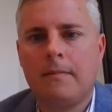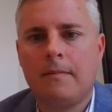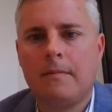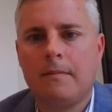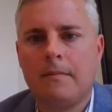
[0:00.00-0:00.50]

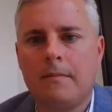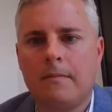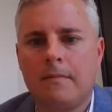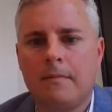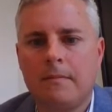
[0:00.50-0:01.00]

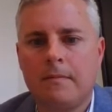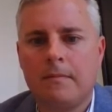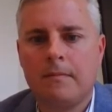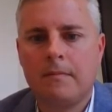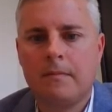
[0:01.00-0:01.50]

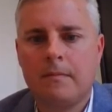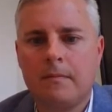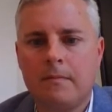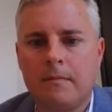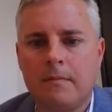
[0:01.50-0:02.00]

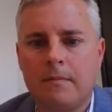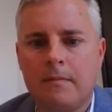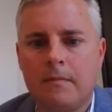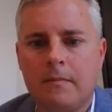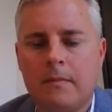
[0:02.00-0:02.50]

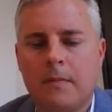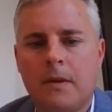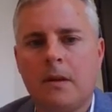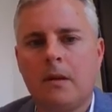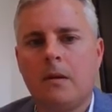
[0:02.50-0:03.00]

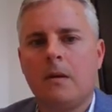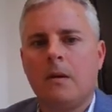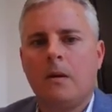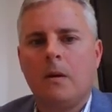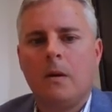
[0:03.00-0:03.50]

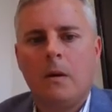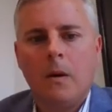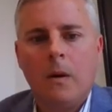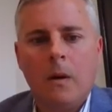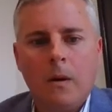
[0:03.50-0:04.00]

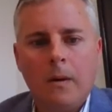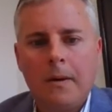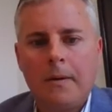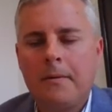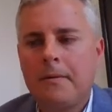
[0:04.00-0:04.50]

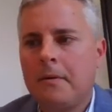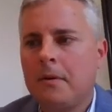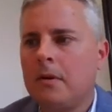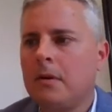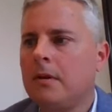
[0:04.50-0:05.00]

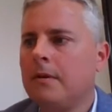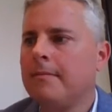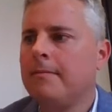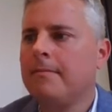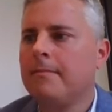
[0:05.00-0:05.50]

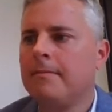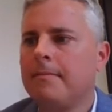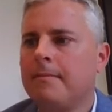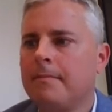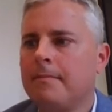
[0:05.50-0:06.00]

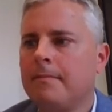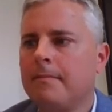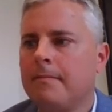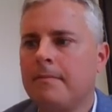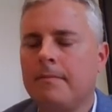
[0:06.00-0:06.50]

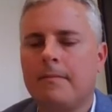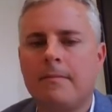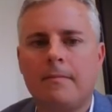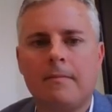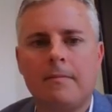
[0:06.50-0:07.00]

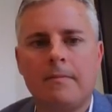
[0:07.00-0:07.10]
(silent)